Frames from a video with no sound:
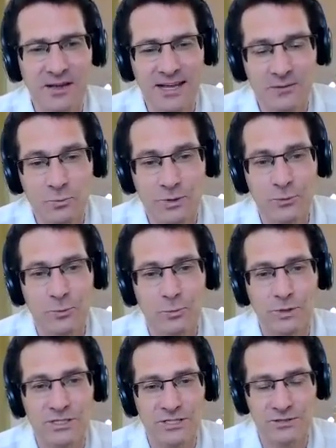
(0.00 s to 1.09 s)
and we all
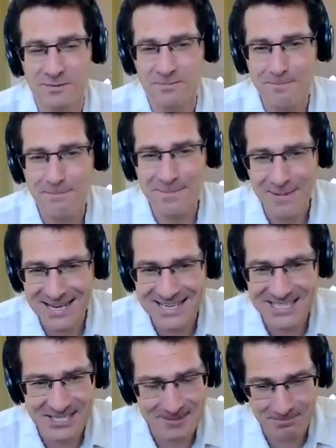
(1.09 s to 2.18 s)
wish you an
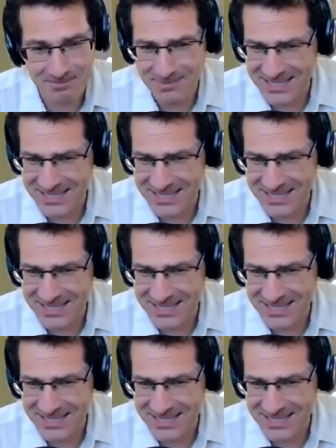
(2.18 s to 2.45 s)
amazing